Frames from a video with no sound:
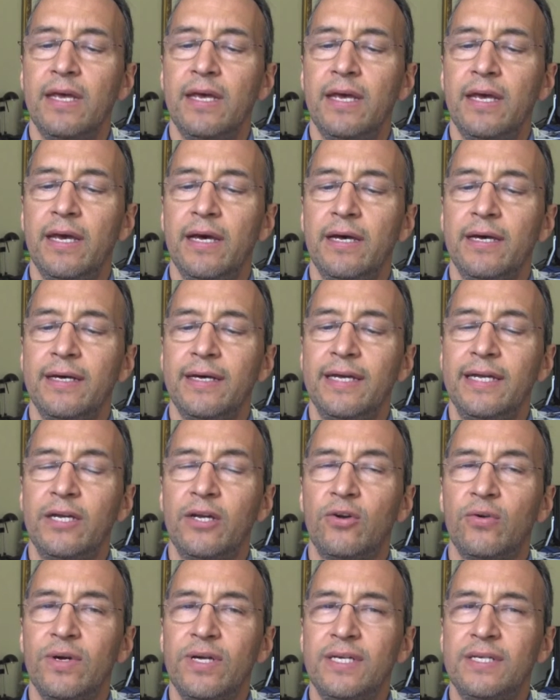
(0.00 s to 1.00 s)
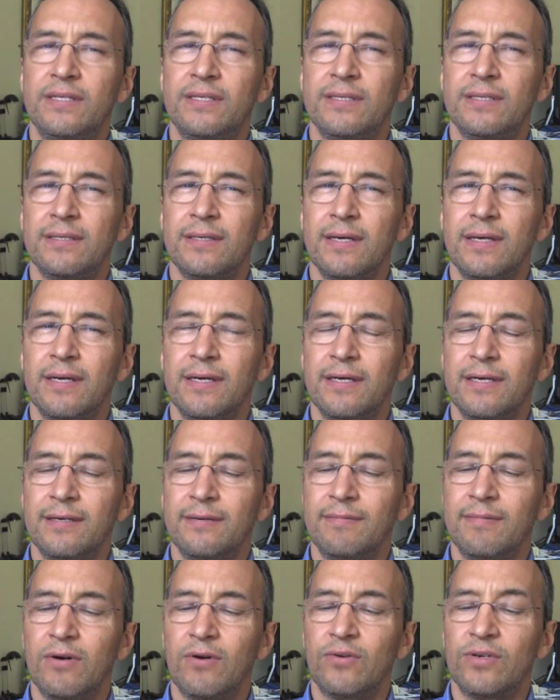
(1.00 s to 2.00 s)
increased
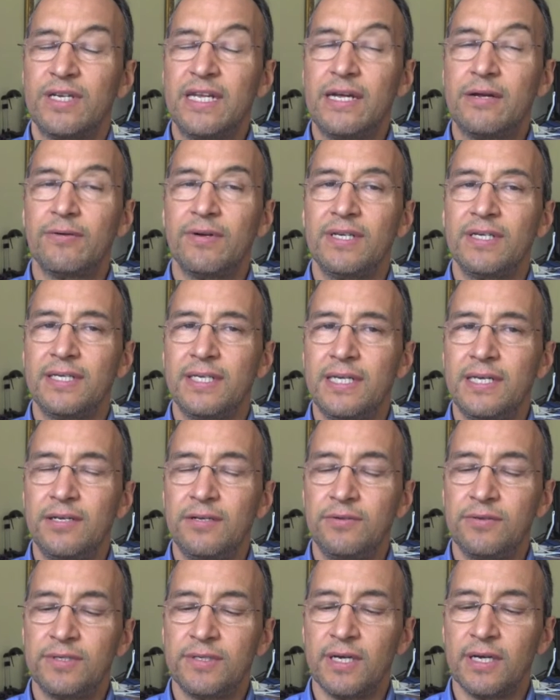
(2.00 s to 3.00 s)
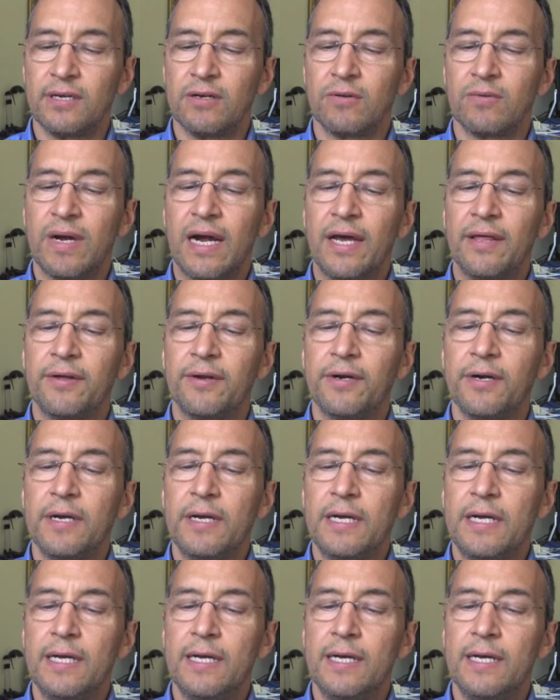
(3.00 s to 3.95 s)
or decreased T2 signal rather.